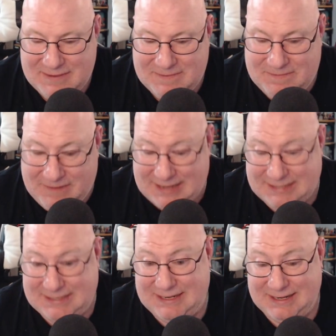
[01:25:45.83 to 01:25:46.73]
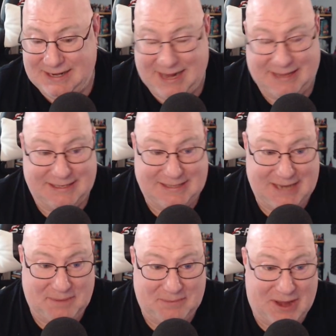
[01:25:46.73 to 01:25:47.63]
Fisk, at the
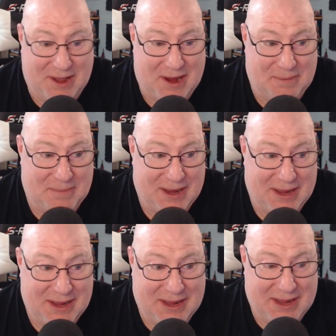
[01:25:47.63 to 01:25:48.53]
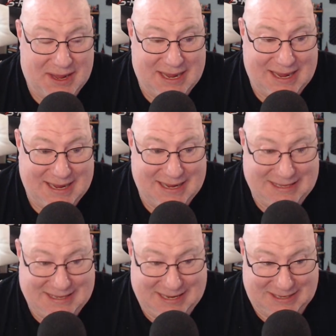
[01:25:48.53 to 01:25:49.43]
same time,
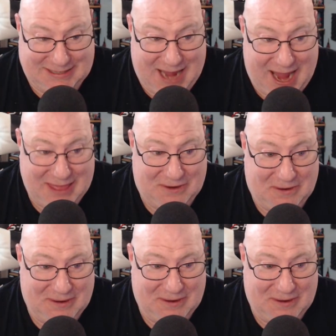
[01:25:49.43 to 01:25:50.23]
tells Heather